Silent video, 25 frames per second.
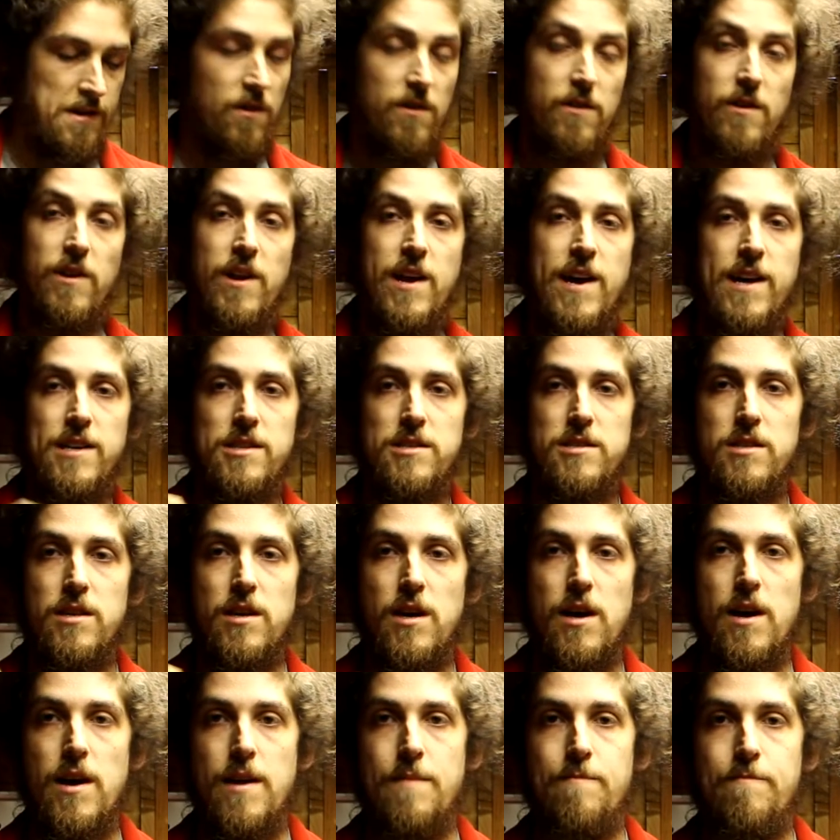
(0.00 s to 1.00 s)
Next
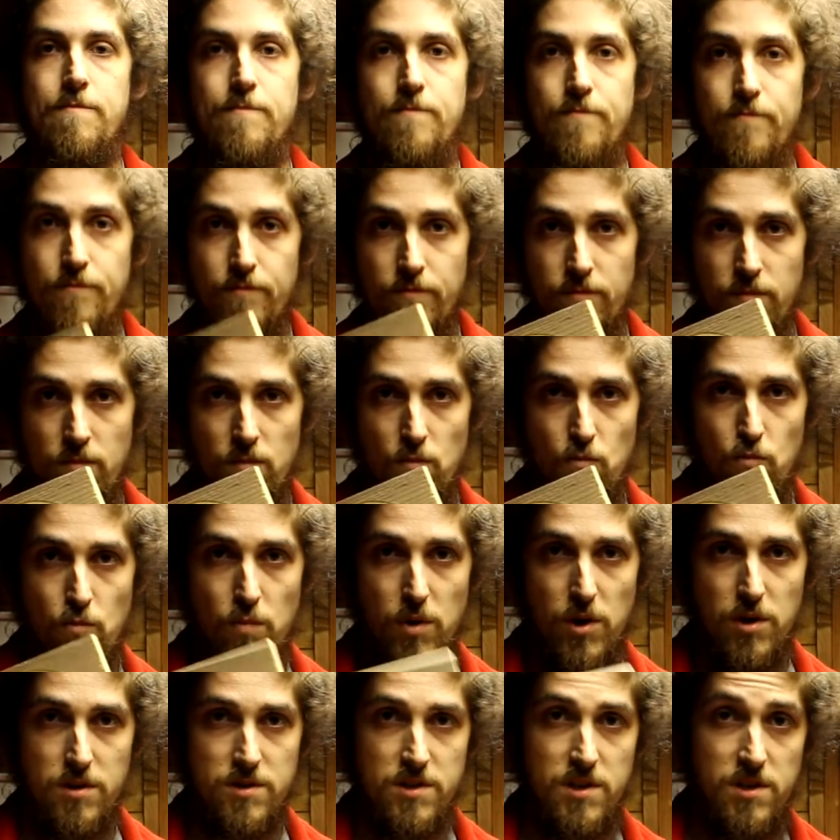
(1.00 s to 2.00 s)
time,
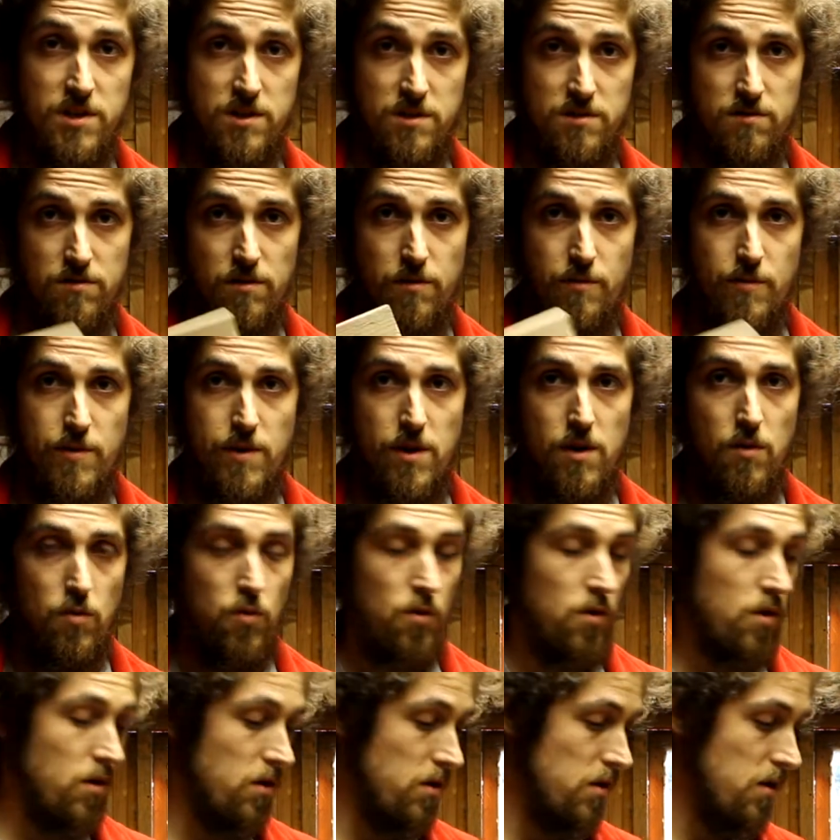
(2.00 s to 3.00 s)
because this is only part
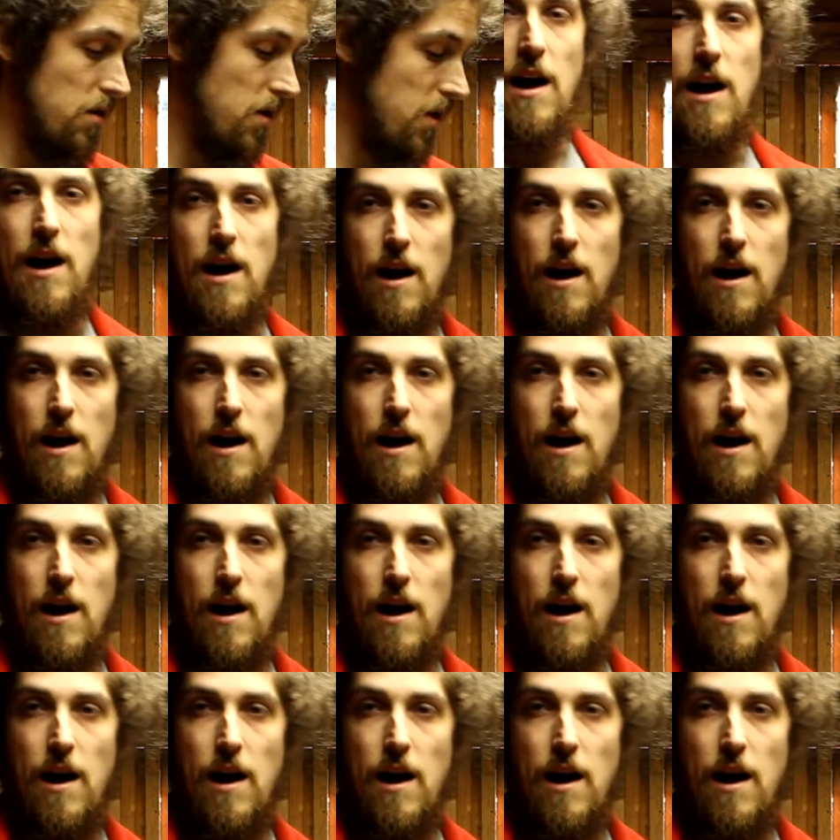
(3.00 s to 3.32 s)
one,